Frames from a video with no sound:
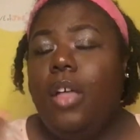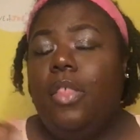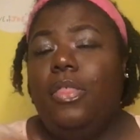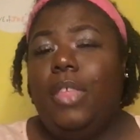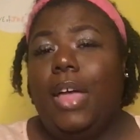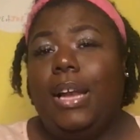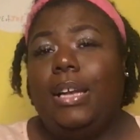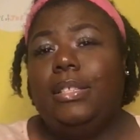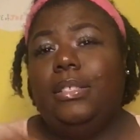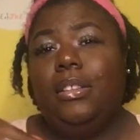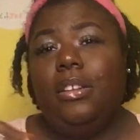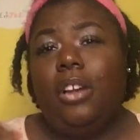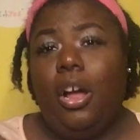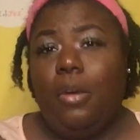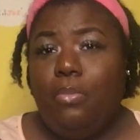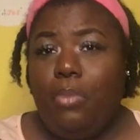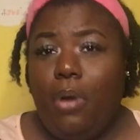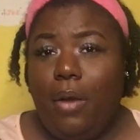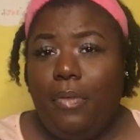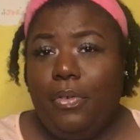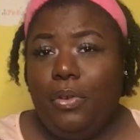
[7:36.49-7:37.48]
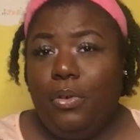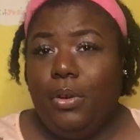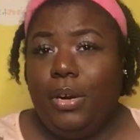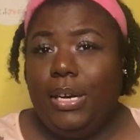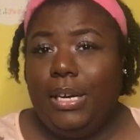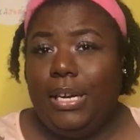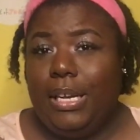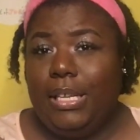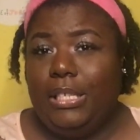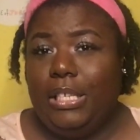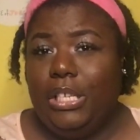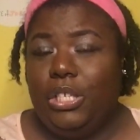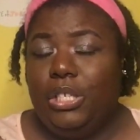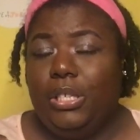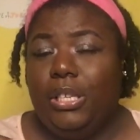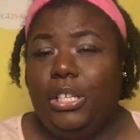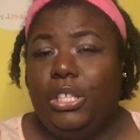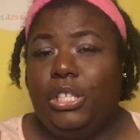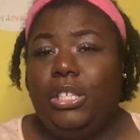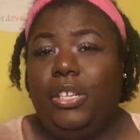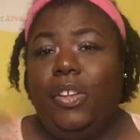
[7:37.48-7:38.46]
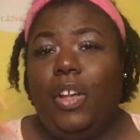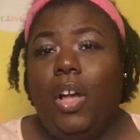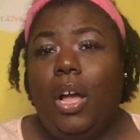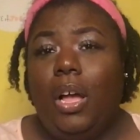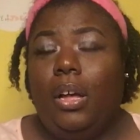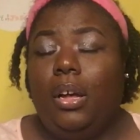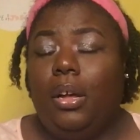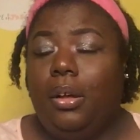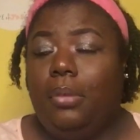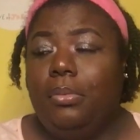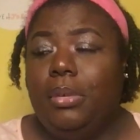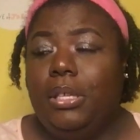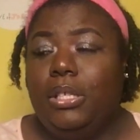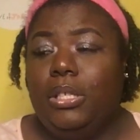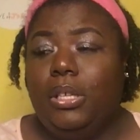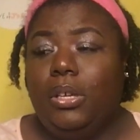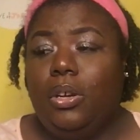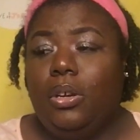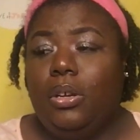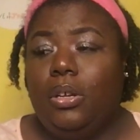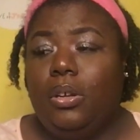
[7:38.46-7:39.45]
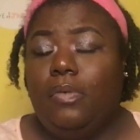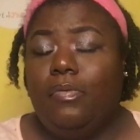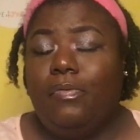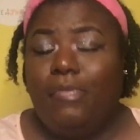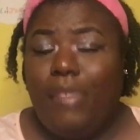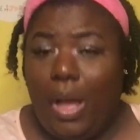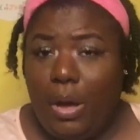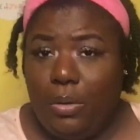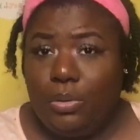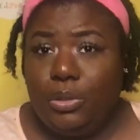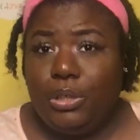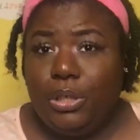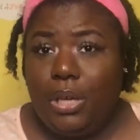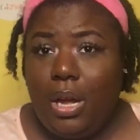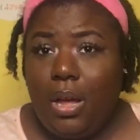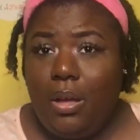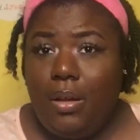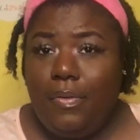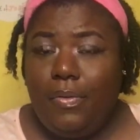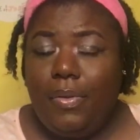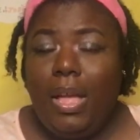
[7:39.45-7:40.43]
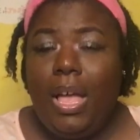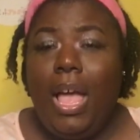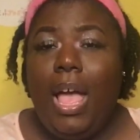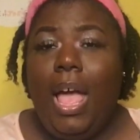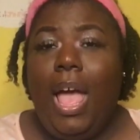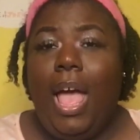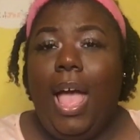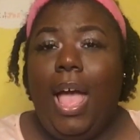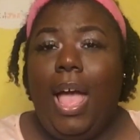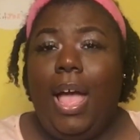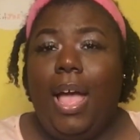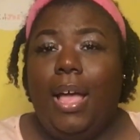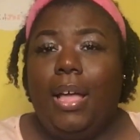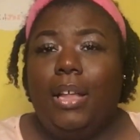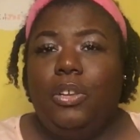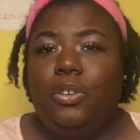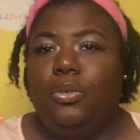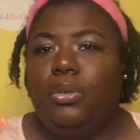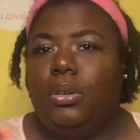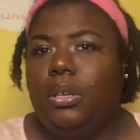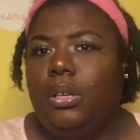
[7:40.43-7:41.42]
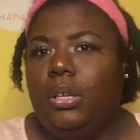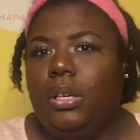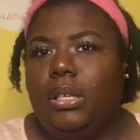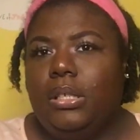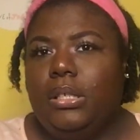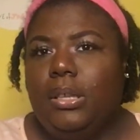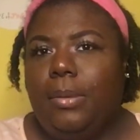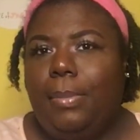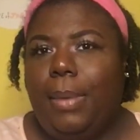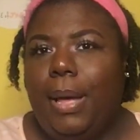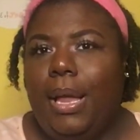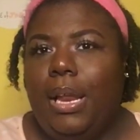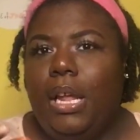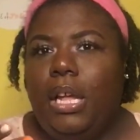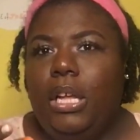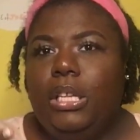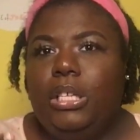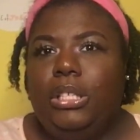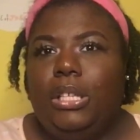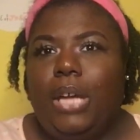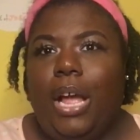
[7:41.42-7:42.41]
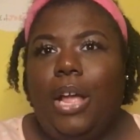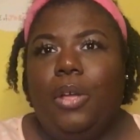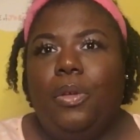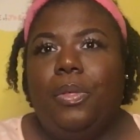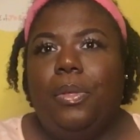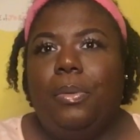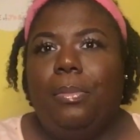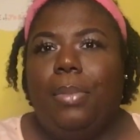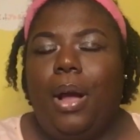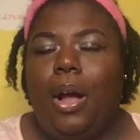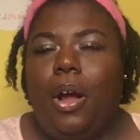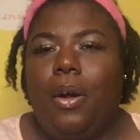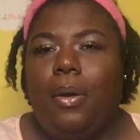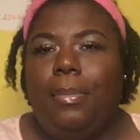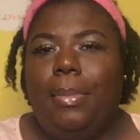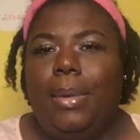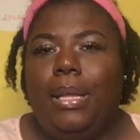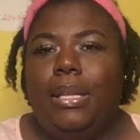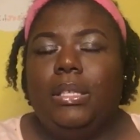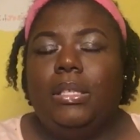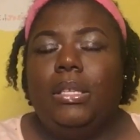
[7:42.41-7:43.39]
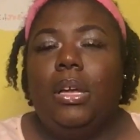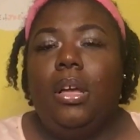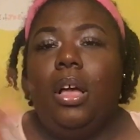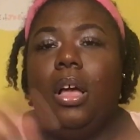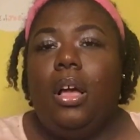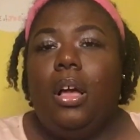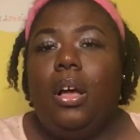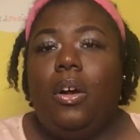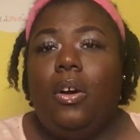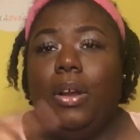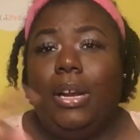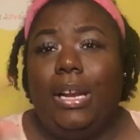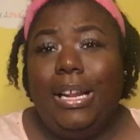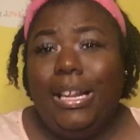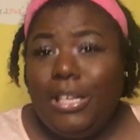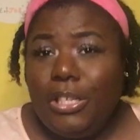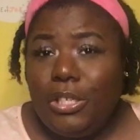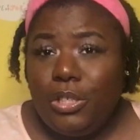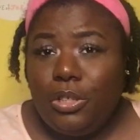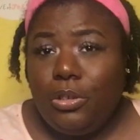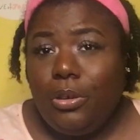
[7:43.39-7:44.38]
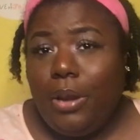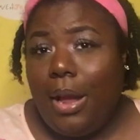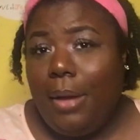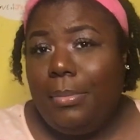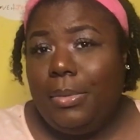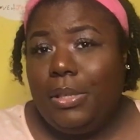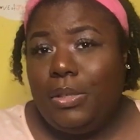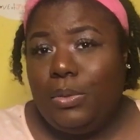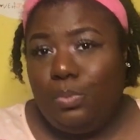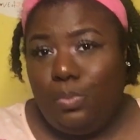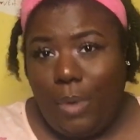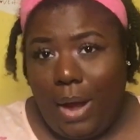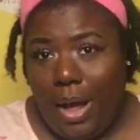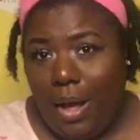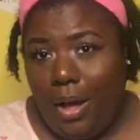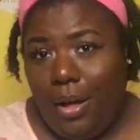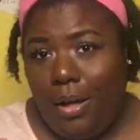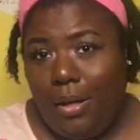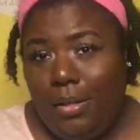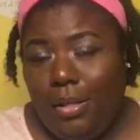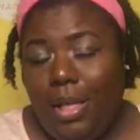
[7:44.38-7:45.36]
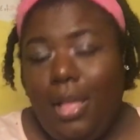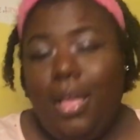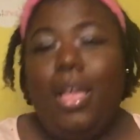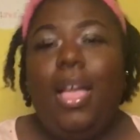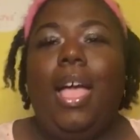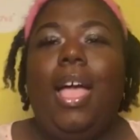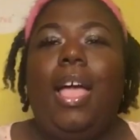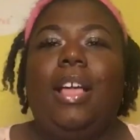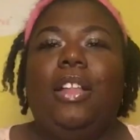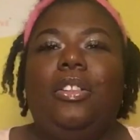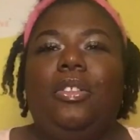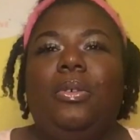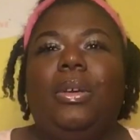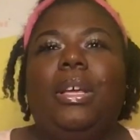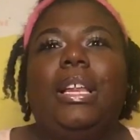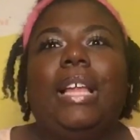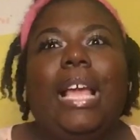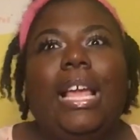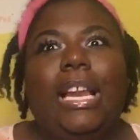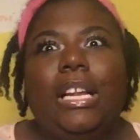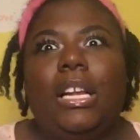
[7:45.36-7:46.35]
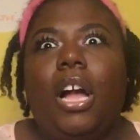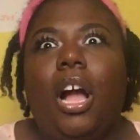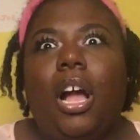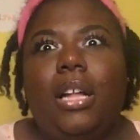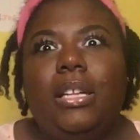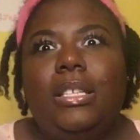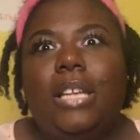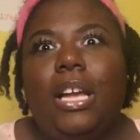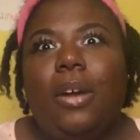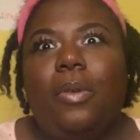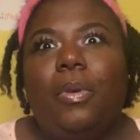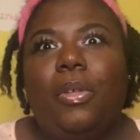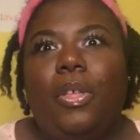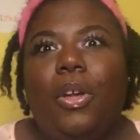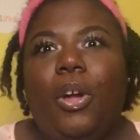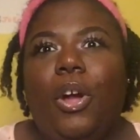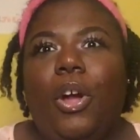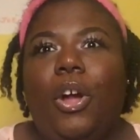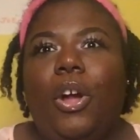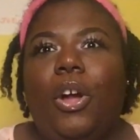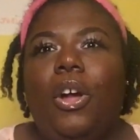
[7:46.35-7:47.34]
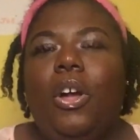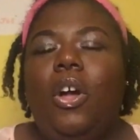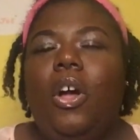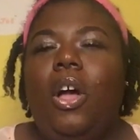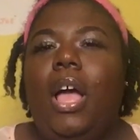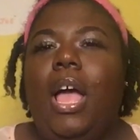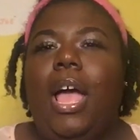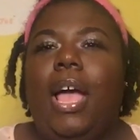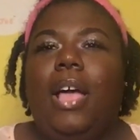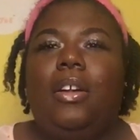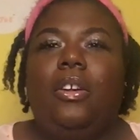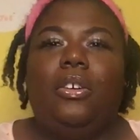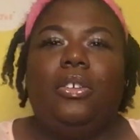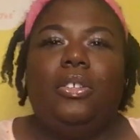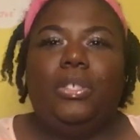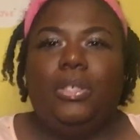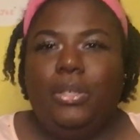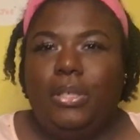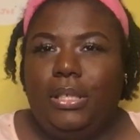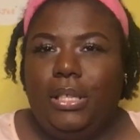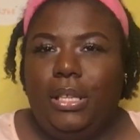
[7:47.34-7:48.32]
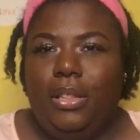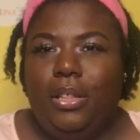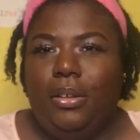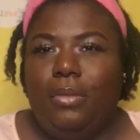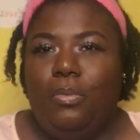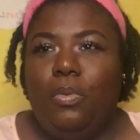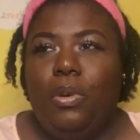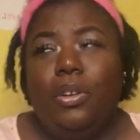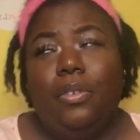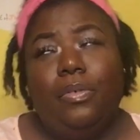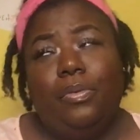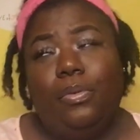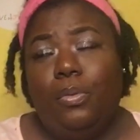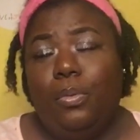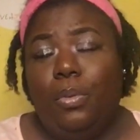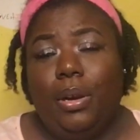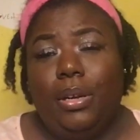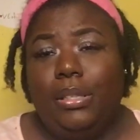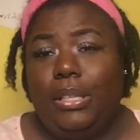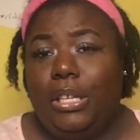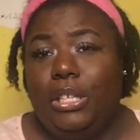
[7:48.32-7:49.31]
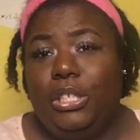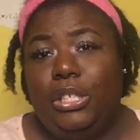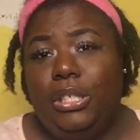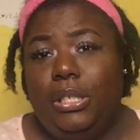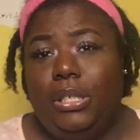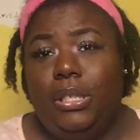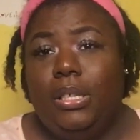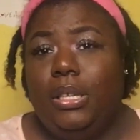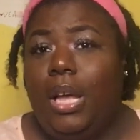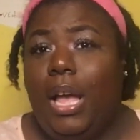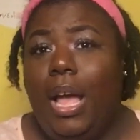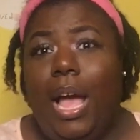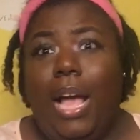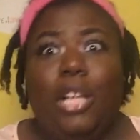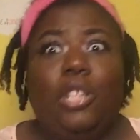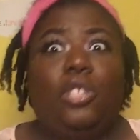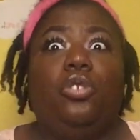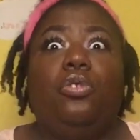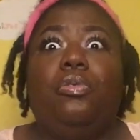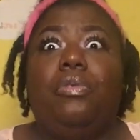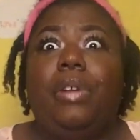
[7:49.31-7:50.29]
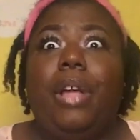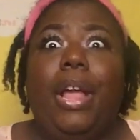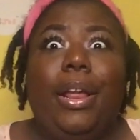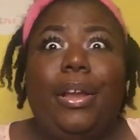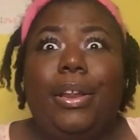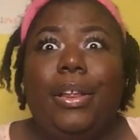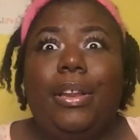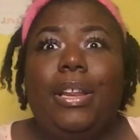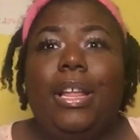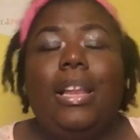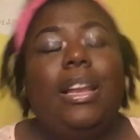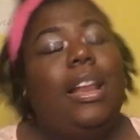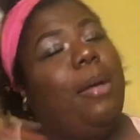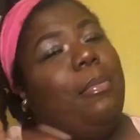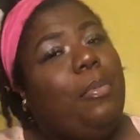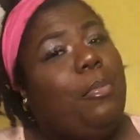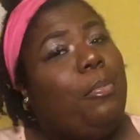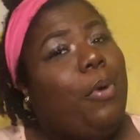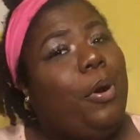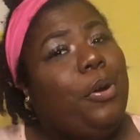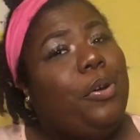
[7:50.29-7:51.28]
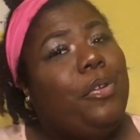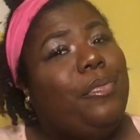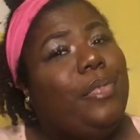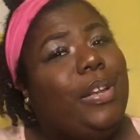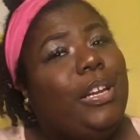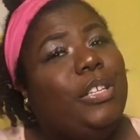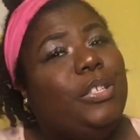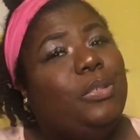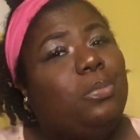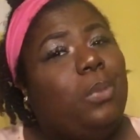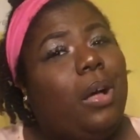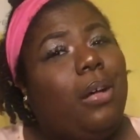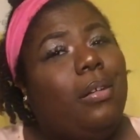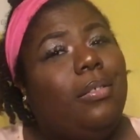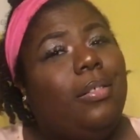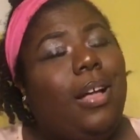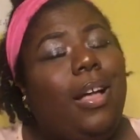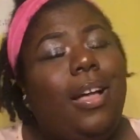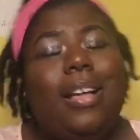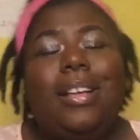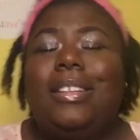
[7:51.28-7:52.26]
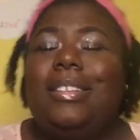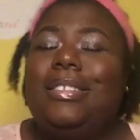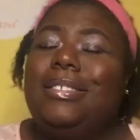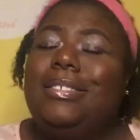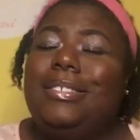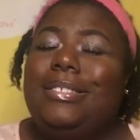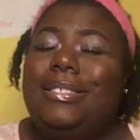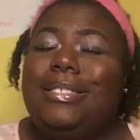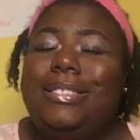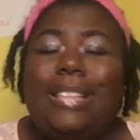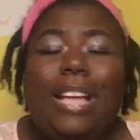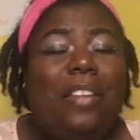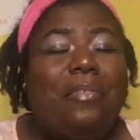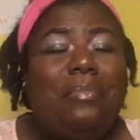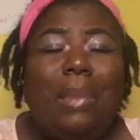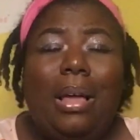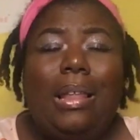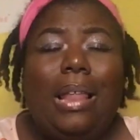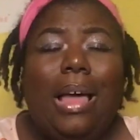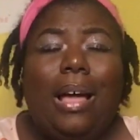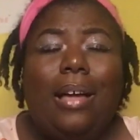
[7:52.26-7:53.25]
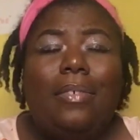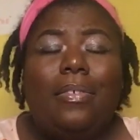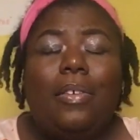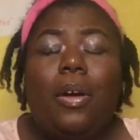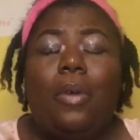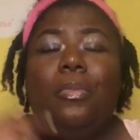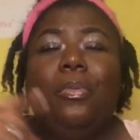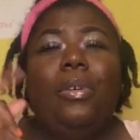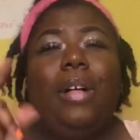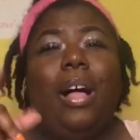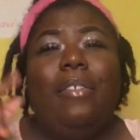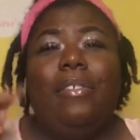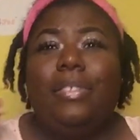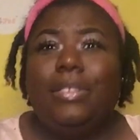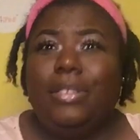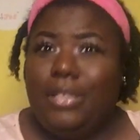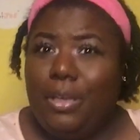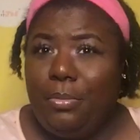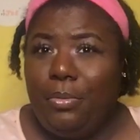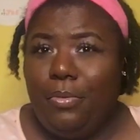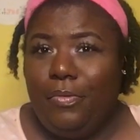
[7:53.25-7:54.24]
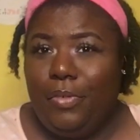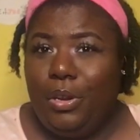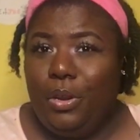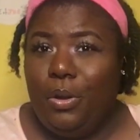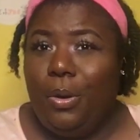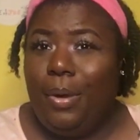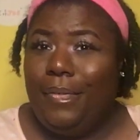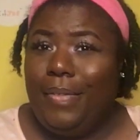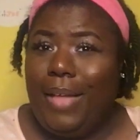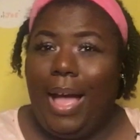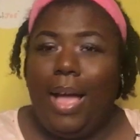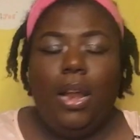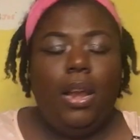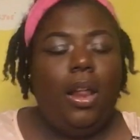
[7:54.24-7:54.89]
That is a nonprofit organization that she is the founder of, and you can look us up at Jaya Youth Empowerment on Instagram as well, and you can get in contact with her and also see the wonderful work that she has created, and I'm a part of it as well. Saved my life, and we'll have a separate video on that.